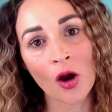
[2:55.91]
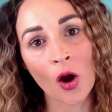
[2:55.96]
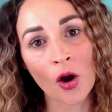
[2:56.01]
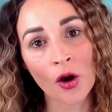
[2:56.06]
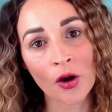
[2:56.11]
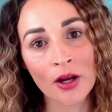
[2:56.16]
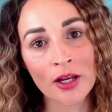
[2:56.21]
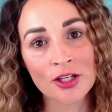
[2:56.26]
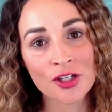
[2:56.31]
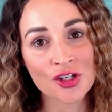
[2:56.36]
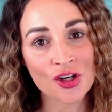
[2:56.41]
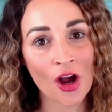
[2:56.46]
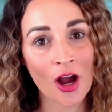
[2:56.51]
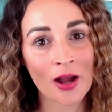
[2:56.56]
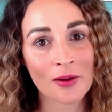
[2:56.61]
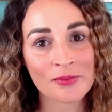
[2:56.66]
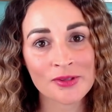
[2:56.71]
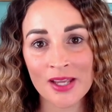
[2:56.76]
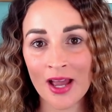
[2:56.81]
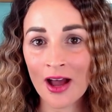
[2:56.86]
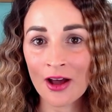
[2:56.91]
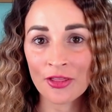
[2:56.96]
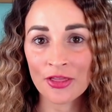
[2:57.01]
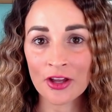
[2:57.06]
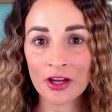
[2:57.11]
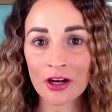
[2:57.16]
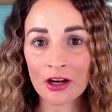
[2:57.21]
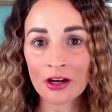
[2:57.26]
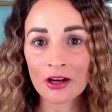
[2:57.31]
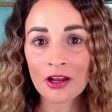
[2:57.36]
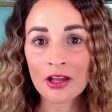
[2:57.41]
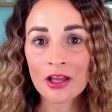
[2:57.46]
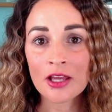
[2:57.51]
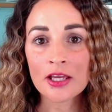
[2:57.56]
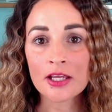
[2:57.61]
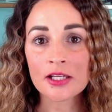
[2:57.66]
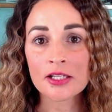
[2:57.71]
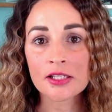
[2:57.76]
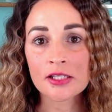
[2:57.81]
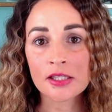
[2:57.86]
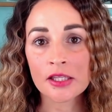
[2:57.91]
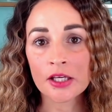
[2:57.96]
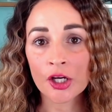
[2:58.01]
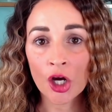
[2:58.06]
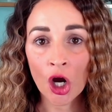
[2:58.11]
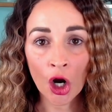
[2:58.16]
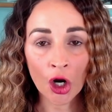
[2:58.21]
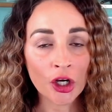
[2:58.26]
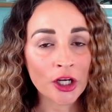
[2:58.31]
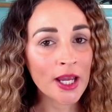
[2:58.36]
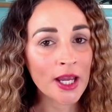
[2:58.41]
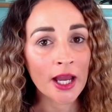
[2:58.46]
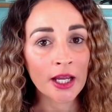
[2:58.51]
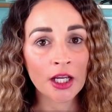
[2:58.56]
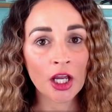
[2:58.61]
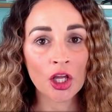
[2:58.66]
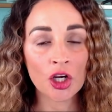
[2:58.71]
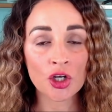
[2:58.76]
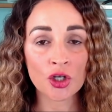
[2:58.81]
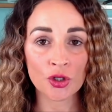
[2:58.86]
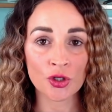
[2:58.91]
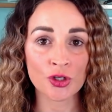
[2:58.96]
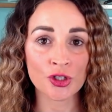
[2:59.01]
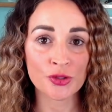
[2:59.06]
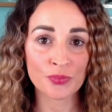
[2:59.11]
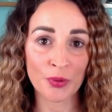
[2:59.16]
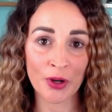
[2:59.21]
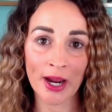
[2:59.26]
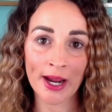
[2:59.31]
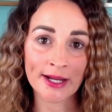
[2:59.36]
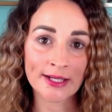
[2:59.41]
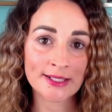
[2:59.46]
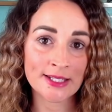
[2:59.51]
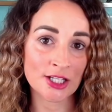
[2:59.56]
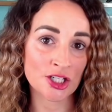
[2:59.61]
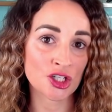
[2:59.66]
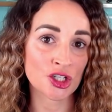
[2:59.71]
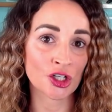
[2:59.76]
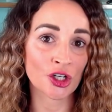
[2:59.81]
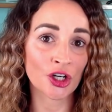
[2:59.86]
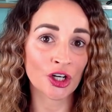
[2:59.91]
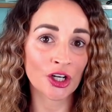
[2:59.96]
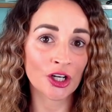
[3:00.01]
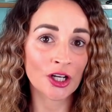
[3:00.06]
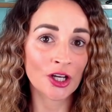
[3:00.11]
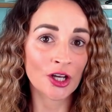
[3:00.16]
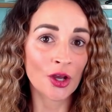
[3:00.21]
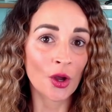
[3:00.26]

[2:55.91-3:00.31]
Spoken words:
RN jobs out there is the cardiac nurse practitioner.